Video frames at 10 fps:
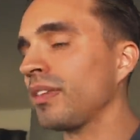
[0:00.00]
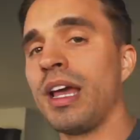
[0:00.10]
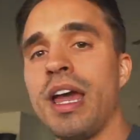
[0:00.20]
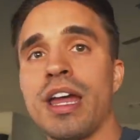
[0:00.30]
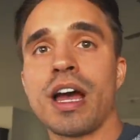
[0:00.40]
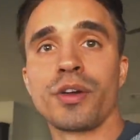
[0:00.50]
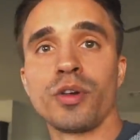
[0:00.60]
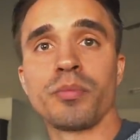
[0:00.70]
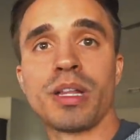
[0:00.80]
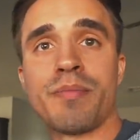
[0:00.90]
hey, I
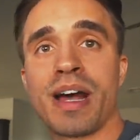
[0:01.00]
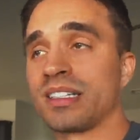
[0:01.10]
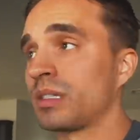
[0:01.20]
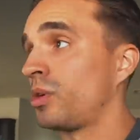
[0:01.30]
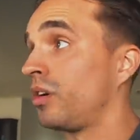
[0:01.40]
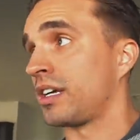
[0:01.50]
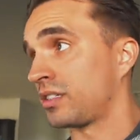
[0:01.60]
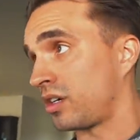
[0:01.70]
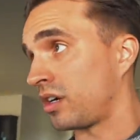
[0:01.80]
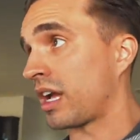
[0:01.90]
grew up playing basketball. I
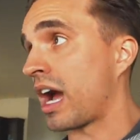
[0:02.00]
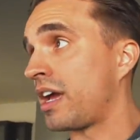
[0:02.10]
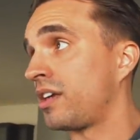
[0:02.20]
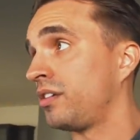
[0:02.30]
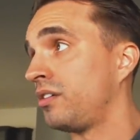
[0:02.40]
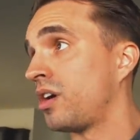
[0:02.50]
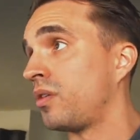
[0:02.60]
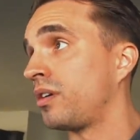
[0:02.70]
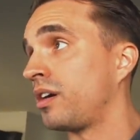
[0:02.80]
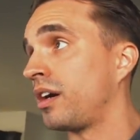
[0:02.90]
saw a guy, you know,
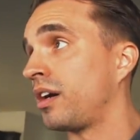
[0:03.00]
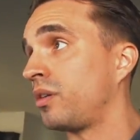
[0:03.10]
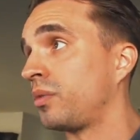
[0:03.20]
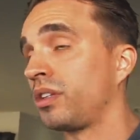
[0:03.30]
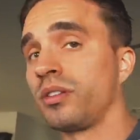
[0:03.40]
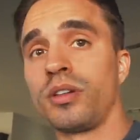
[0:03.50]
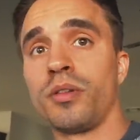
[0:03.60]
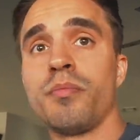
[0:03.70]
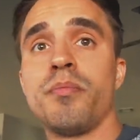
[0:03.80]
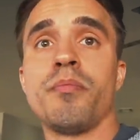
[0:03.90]
uh, with a
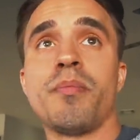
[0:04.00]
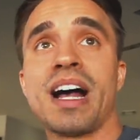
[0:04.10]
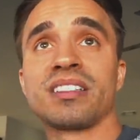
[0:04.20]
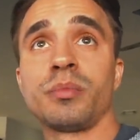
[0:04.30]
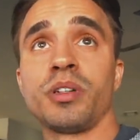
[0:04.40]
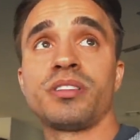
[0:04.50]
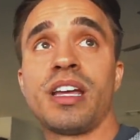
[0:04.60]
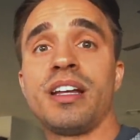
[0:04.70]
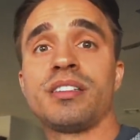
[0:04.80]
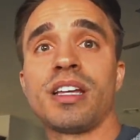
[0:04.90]
little basketball
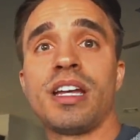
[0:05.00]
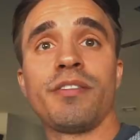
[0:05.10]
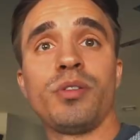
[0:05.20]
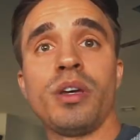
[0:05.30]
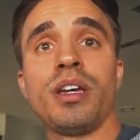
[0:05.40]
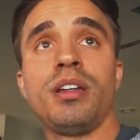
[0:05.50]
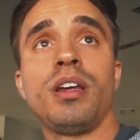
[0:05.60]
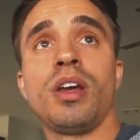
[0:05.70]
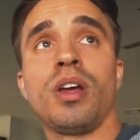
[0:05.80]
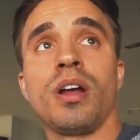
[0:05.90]
stand saying if you hit
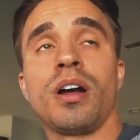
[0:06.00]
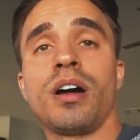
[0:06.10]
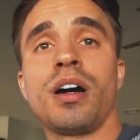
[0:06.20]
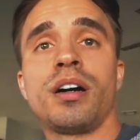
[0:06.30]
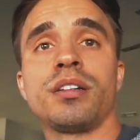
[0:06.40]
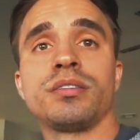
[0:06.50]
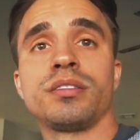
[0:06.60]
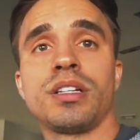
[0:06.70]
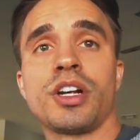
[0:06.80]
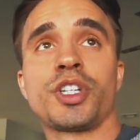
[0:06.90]
uh,
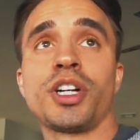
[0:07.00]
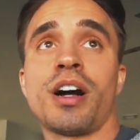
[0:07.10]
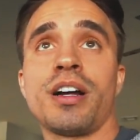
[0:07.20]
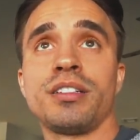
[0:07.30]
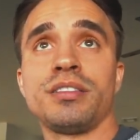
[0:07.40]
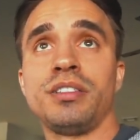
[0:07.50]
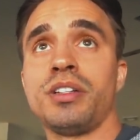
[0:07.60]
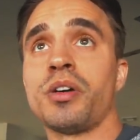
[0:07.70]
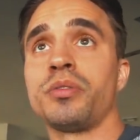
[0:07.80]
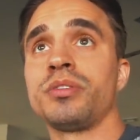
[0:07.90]
a shot, you
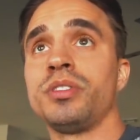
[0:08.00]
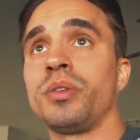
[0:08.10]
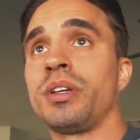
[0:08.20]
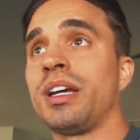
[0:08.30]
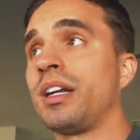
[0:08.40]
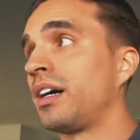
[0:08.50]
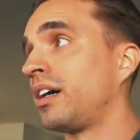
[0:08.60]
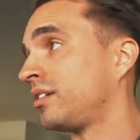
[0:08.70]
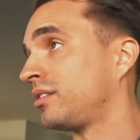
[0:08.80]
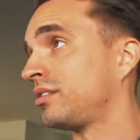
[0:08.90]
know, you'll get
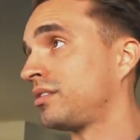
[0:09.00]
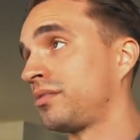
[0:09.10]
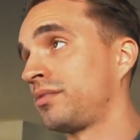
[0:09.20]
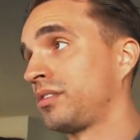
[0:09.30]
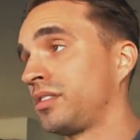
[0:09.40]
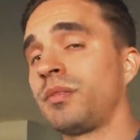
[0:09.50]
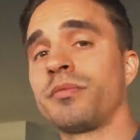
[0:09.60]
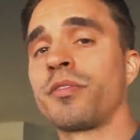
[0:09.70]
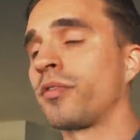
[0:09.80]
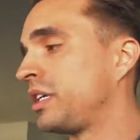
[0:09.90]
uh,
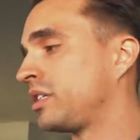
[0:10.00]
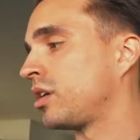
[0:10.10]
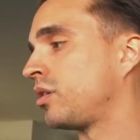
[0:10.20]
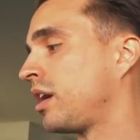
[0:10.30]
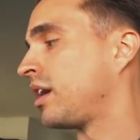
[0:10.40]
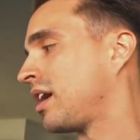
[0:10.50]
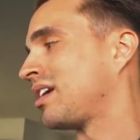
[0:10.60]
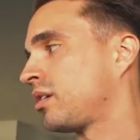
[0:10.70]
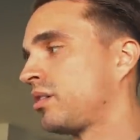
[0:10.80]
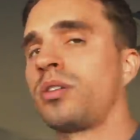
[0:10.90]
something for free. So
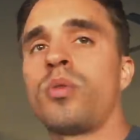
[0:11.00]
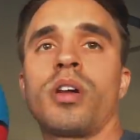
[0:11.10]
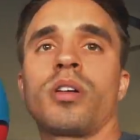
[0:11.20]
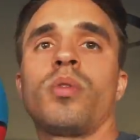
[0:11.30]
I saw this little Wonder